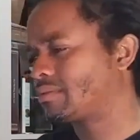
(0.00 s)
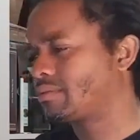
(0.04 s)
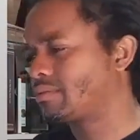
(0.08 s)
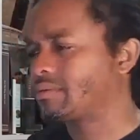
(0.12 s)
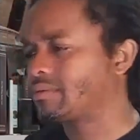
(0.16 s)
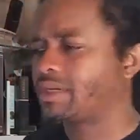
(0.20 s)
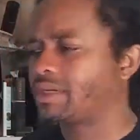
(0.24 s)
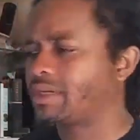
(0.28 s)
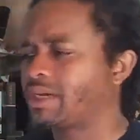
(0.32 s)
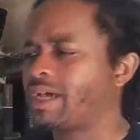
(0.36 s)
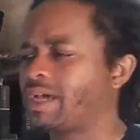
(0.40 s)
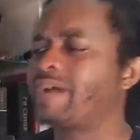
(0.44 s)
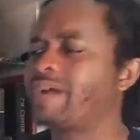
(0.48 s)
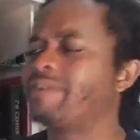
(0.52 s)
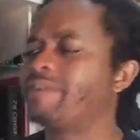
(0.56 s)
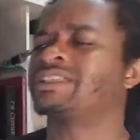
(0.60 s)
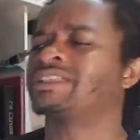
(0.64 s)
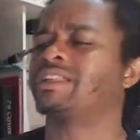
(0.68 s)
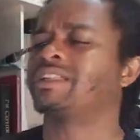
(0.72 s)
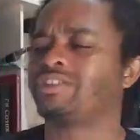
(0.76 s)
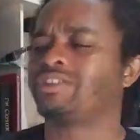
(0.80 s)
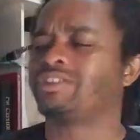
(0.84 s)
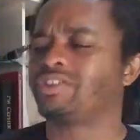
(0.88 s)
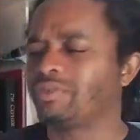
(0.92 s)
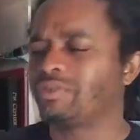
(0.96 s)
Got everything
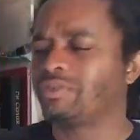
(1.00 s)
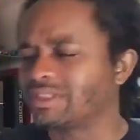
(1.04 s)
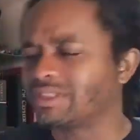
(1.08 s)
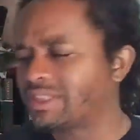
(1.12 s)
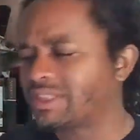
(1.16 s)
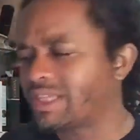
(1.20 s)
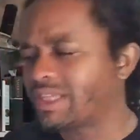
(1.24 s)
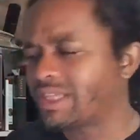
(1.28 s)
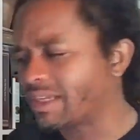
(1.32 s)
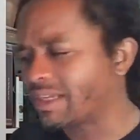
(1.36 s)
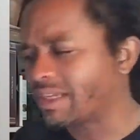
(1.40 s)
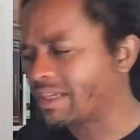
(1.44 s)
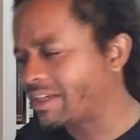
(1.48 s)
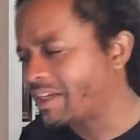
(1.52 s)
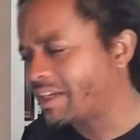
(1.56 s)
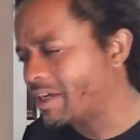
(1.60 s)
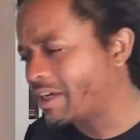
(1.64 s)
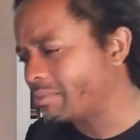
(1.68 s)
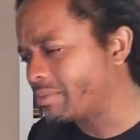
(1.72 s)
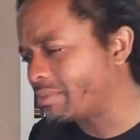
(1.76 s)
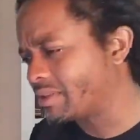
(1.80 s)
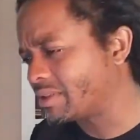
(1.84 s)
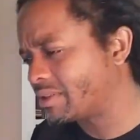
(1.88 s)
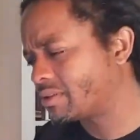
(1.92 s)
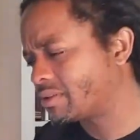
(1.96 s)
to do with the second coming.
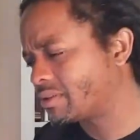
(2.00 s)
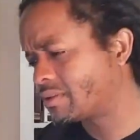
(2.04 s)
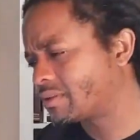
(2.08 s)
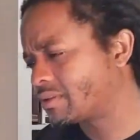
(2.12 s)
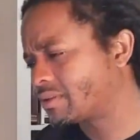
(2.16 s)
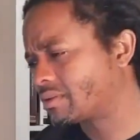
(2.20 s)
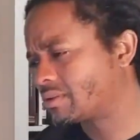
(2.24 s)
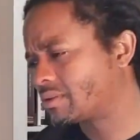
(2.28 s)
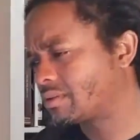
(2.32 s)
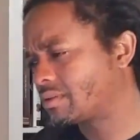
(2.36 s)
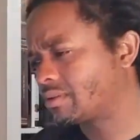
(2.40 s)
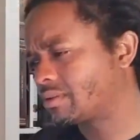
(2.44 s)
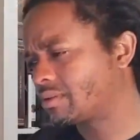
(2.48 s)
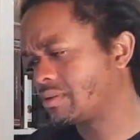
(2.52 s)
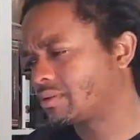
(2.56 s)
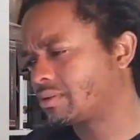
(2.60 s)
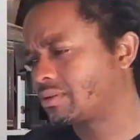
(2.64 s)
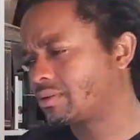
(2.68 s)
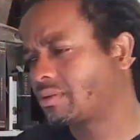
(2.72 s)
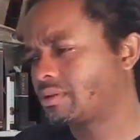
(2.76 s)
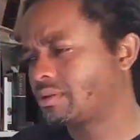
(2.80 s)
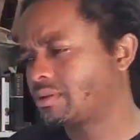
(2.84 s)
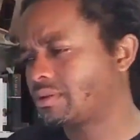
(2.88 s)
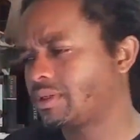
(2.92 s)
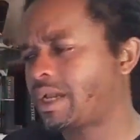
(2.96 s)

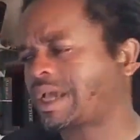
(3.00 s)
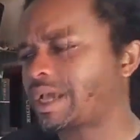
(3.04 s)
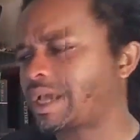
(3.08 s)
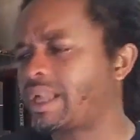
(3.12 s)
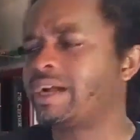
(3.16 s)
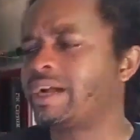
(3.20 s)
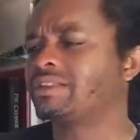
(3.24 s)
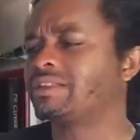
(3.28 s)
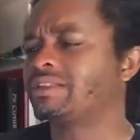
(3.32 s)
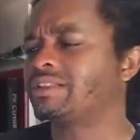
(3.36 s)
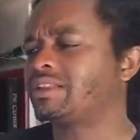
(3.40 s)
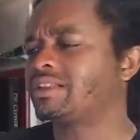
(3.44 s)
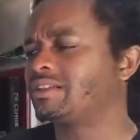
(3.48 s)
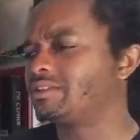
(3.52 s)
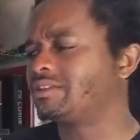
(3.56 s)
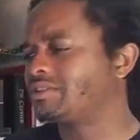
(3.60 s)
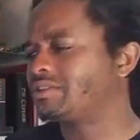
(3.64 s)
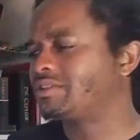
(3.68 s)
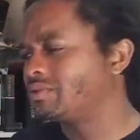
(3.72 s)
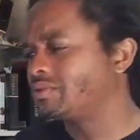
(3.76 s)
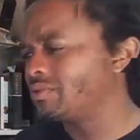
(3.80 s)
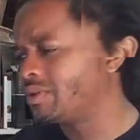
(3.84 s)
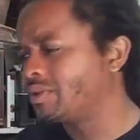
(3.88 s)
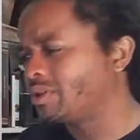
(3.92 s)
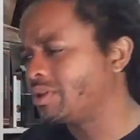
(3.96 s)
Got everything to
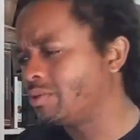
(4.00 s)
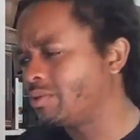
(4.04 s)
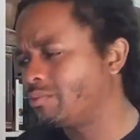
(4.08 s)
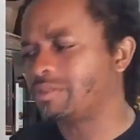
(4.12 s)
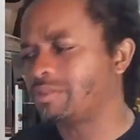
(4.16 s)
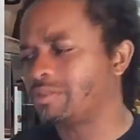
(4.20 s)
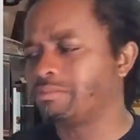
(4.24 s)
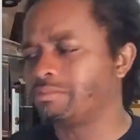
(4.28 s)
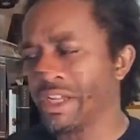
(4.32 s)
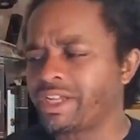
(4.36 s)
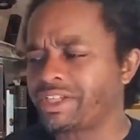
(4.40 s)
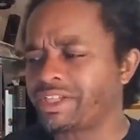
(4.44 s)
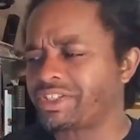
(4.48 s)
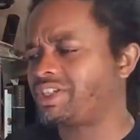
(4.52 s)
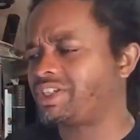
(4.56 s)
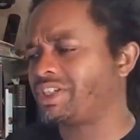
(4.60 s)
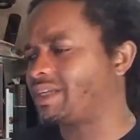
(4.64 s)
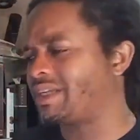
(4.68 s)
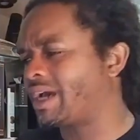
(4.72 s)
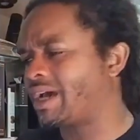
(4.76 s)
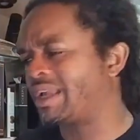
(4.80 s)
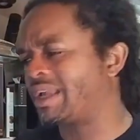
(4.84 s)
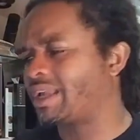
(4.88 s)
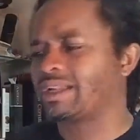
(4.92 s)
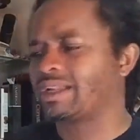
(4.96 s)
do with
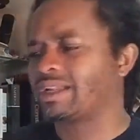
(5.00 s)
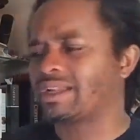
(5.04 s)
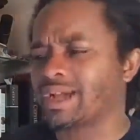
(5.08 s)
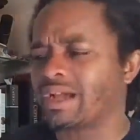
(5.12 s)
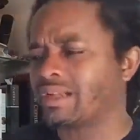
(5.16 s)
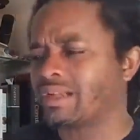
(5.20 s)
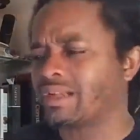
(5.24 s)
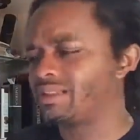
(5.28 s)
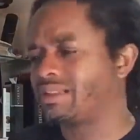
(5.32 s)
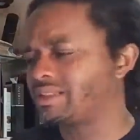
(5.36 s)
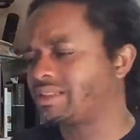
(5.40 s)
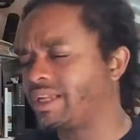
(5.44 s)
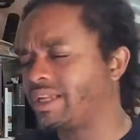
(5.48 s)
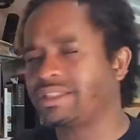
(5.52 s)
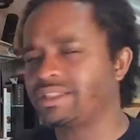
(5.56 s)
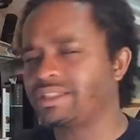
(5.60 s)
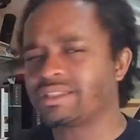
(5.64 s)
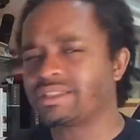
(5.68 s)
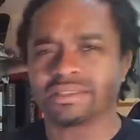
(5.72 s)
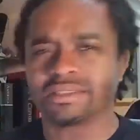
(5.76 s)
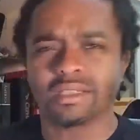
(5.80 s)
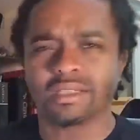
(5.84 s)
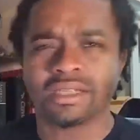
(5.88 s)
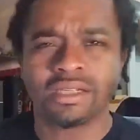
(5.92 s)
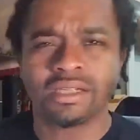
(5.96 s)
messianic
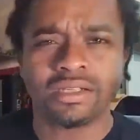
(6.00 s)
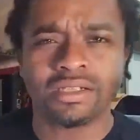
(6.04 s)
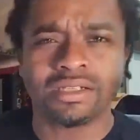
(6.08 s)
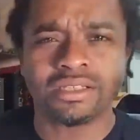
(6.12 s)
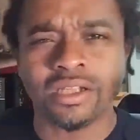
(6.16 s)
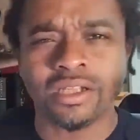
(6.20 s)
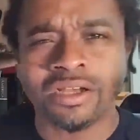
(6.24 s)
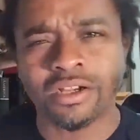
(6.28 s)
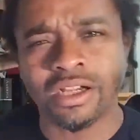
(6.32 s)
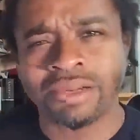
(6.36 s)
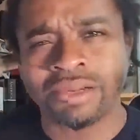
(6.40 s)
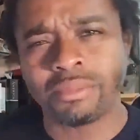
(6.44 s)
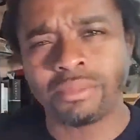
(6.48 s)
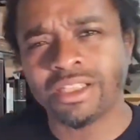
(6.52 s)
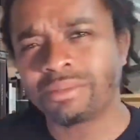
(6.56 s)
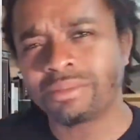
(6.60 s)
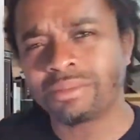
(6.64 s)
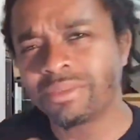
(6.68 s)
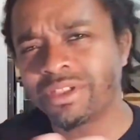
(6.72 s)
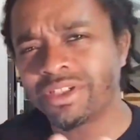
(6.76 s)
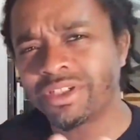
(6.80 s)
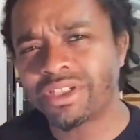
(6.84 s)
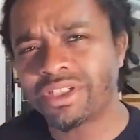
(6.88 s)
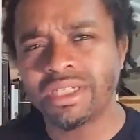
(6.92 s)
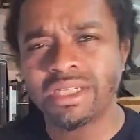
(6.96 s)
connotations. You're talking about the
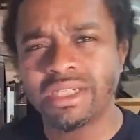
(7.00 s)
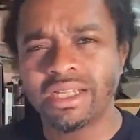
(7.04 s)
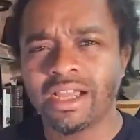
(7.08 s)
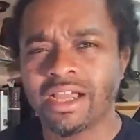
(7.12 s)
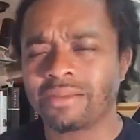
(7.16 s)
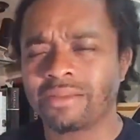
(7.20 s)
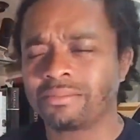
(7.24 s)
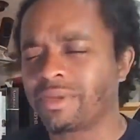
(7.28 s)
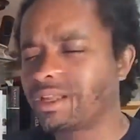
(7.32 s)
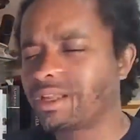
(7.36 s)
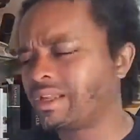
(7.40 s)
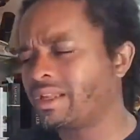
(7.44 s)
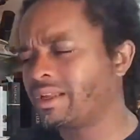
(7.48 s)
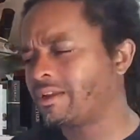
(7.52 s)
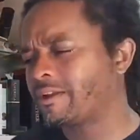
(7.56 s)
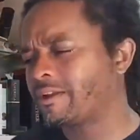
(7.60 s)
Mashiach, man.